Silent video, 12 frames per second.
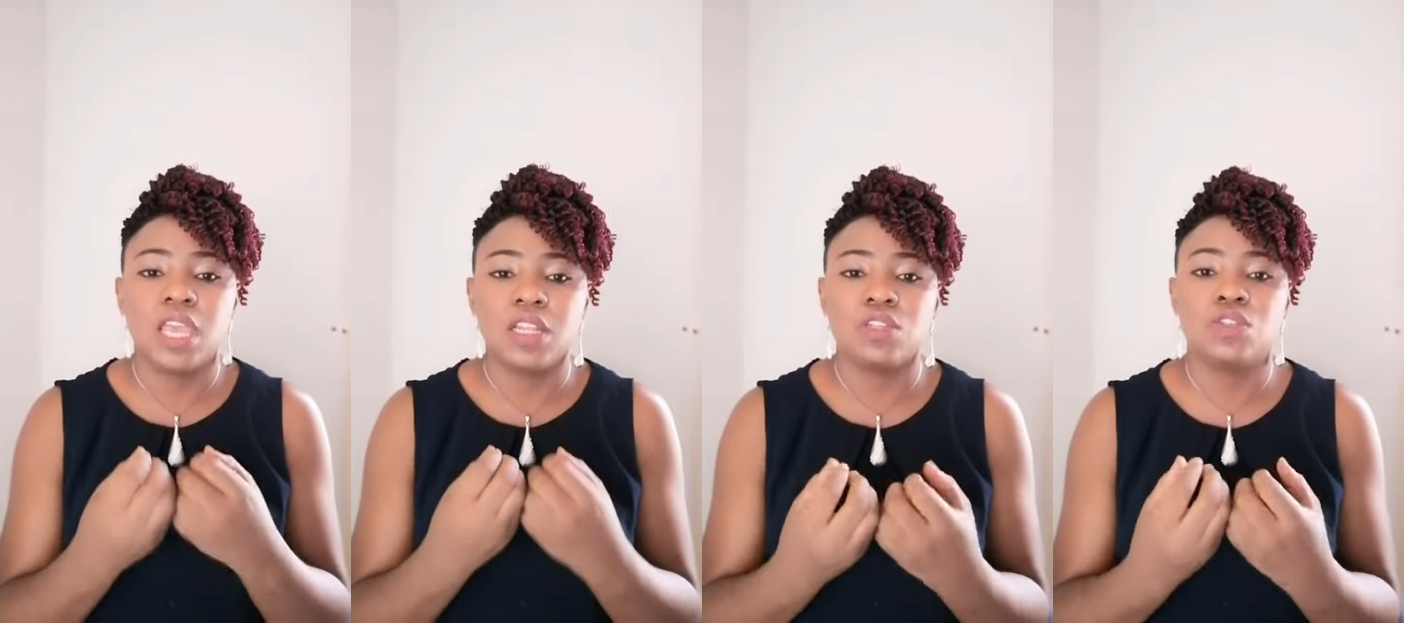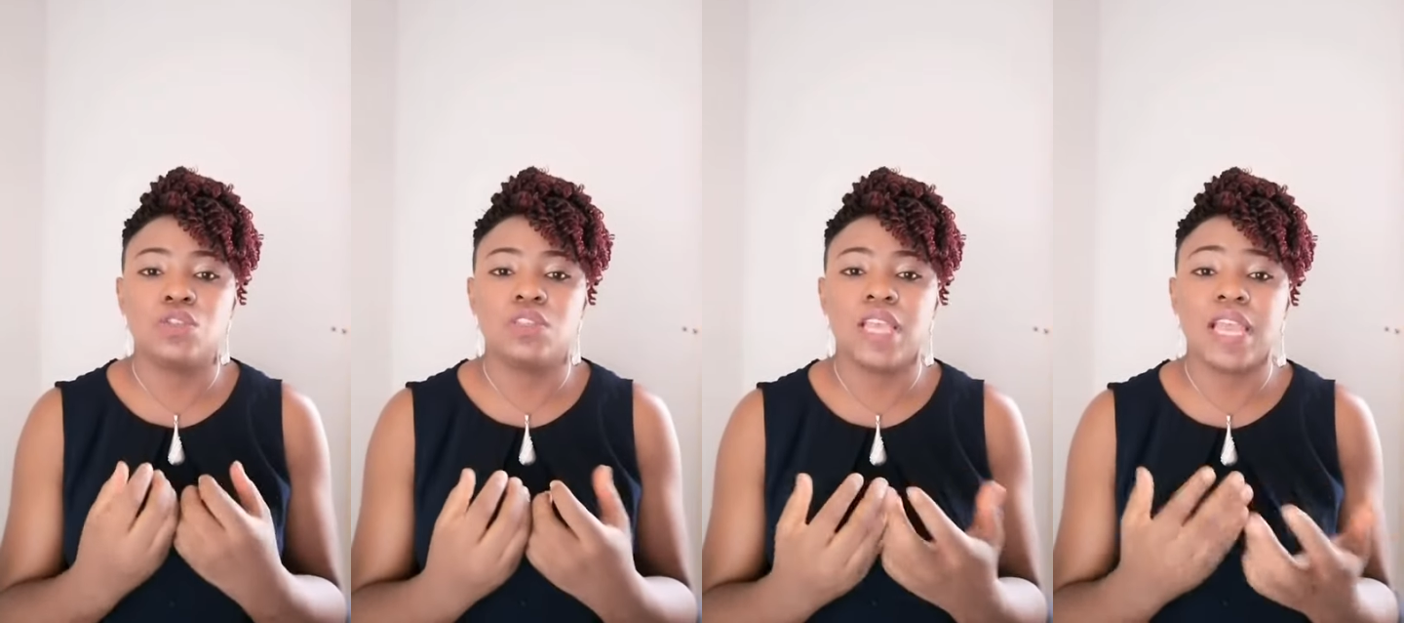in the
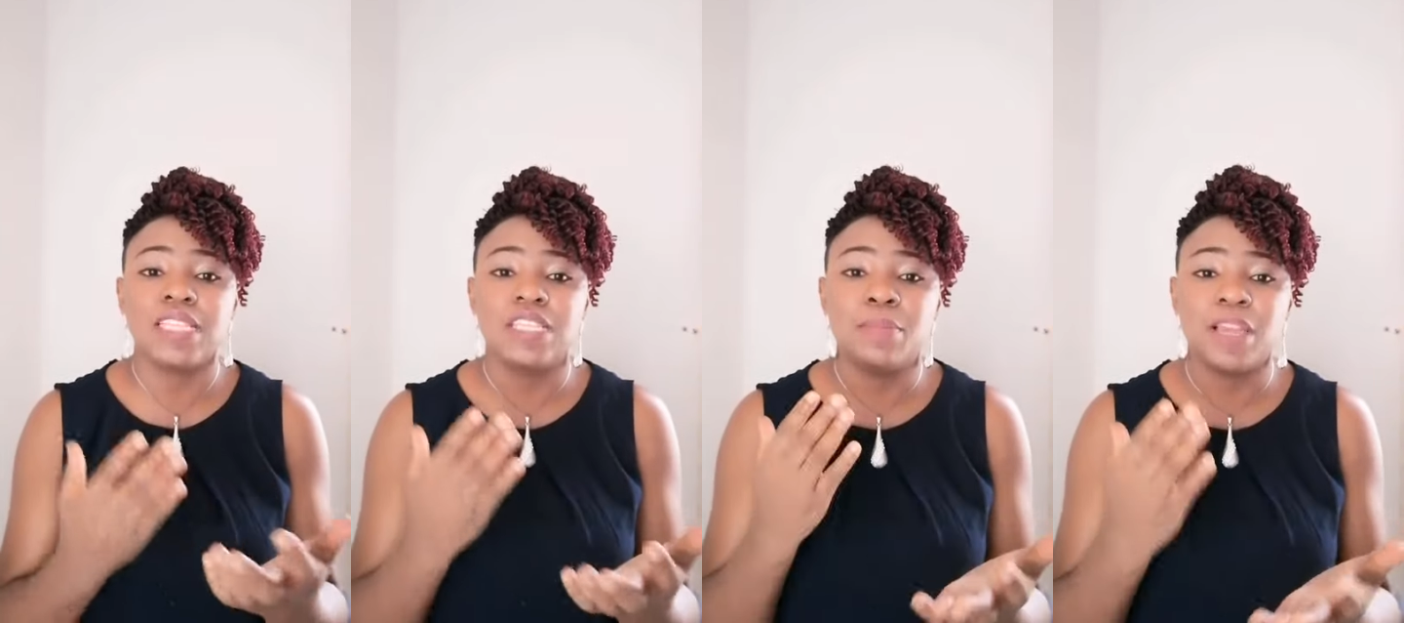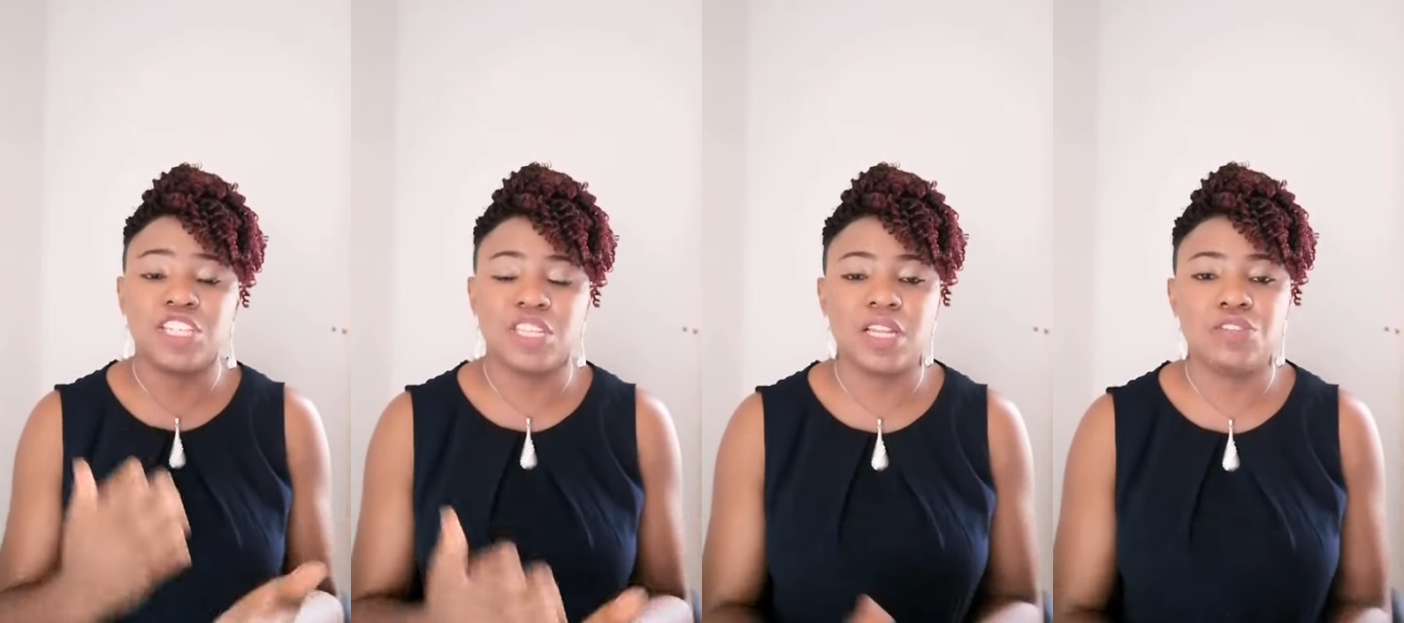society
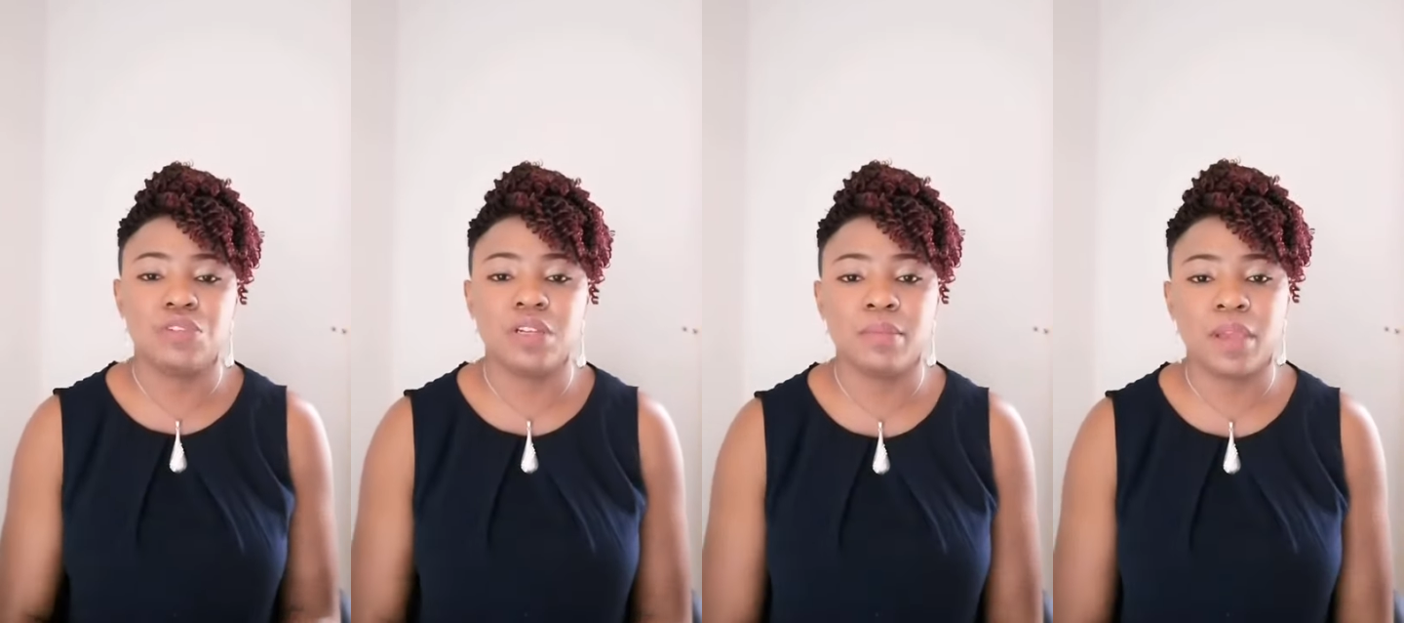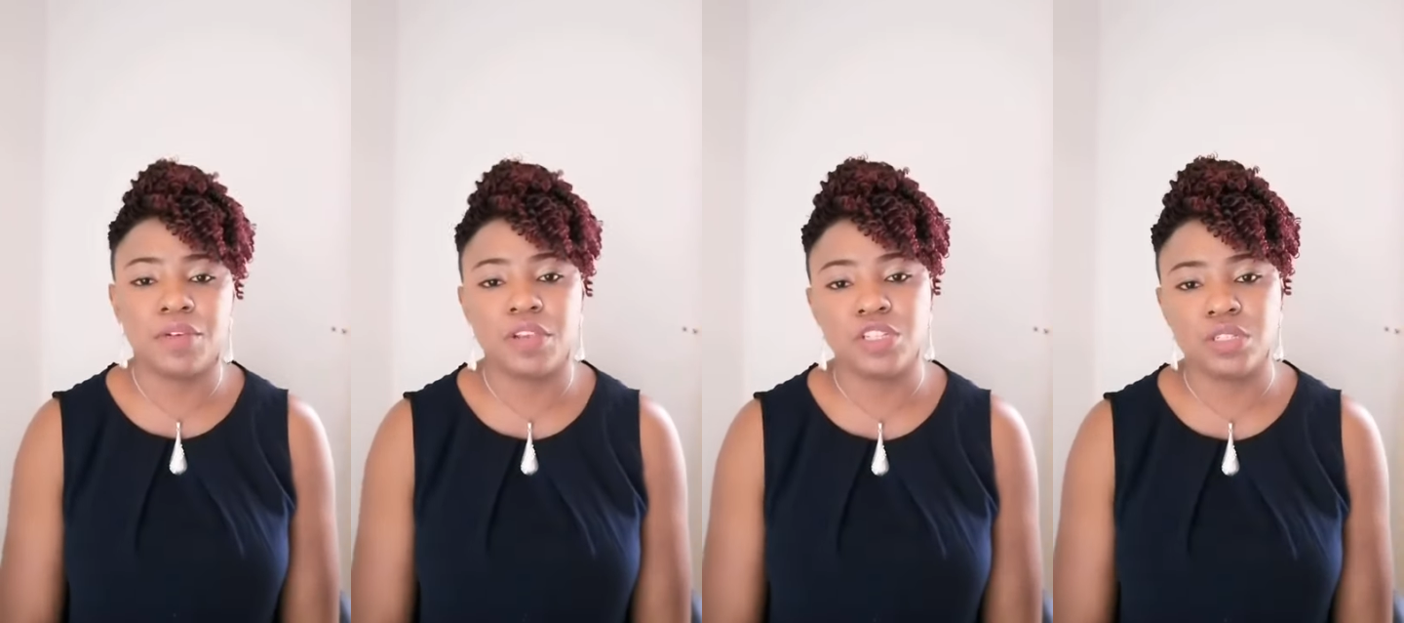by shattering
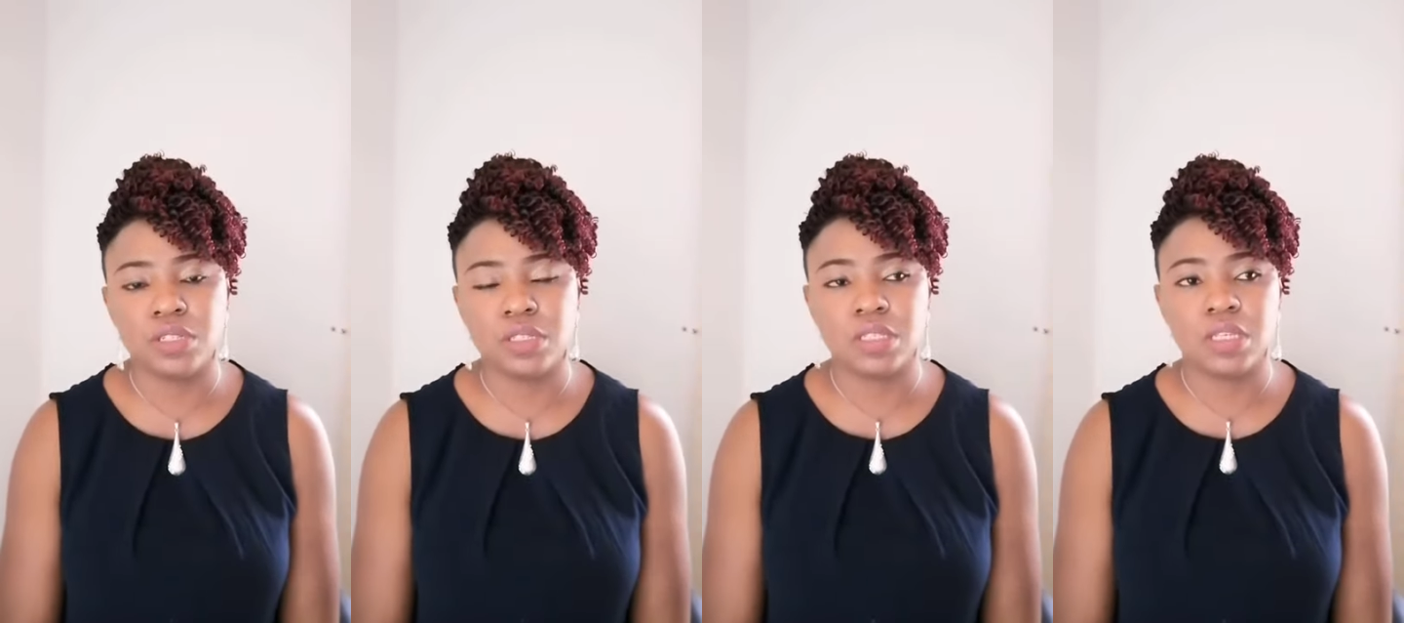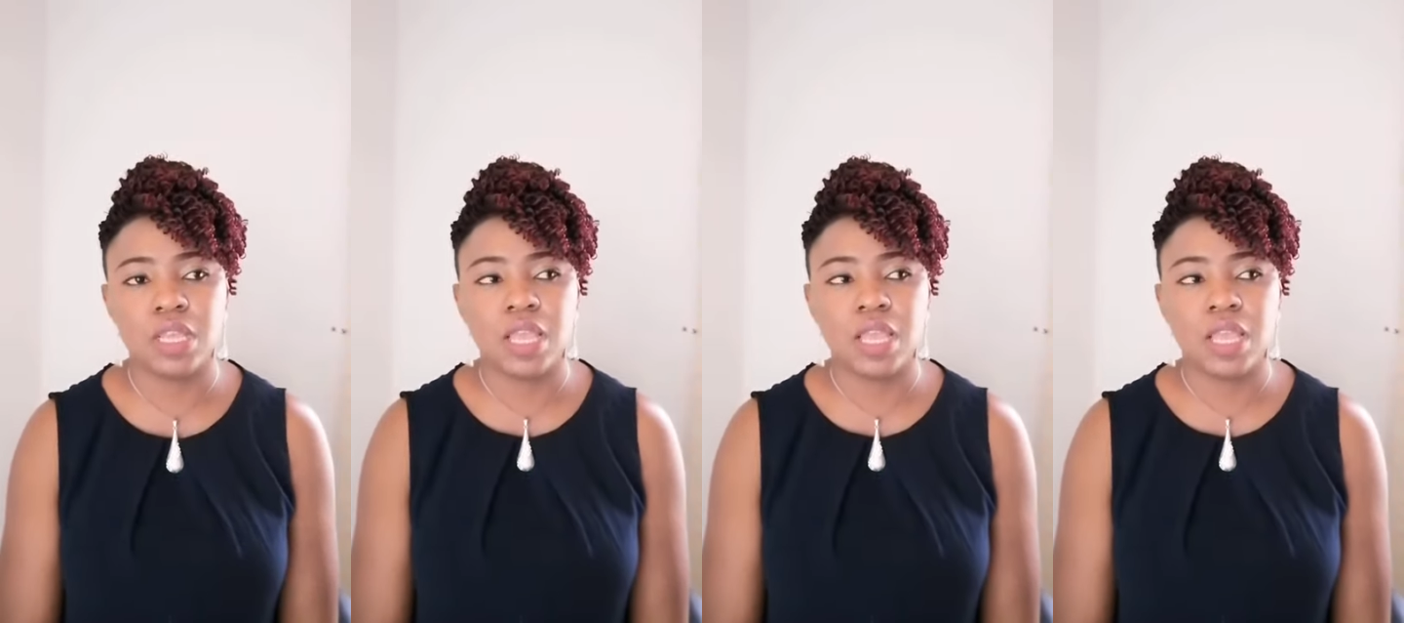marriages.